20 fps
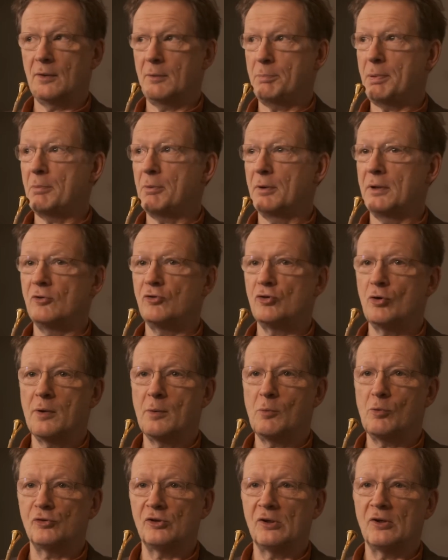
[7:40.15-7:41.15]
people enjoy
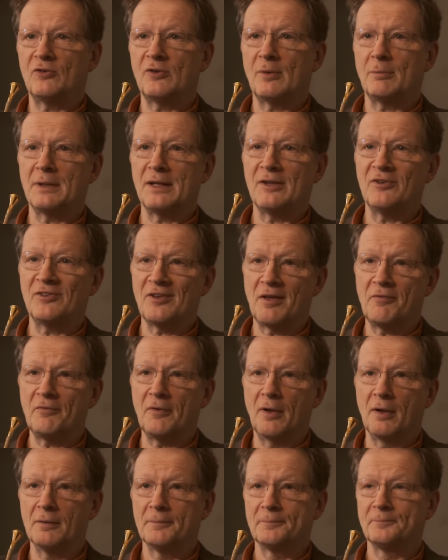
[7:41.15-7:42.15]
watching somebody
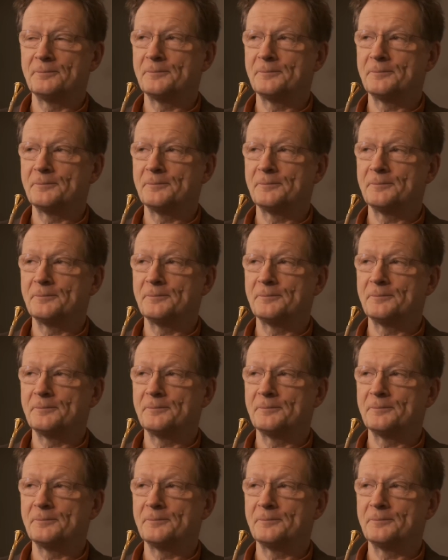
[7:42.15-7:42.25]
suffer.